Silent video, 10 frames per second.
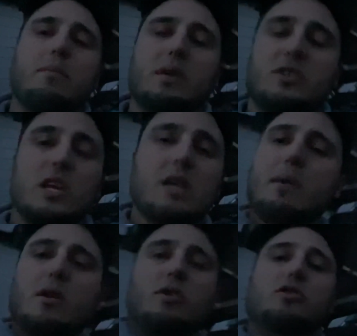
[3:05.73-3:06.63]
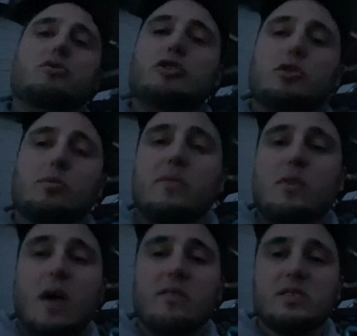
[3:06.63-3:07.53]
but check him out on YouTube if you
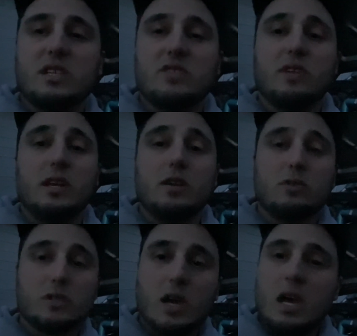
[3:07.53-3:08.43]
haven't seen his videos.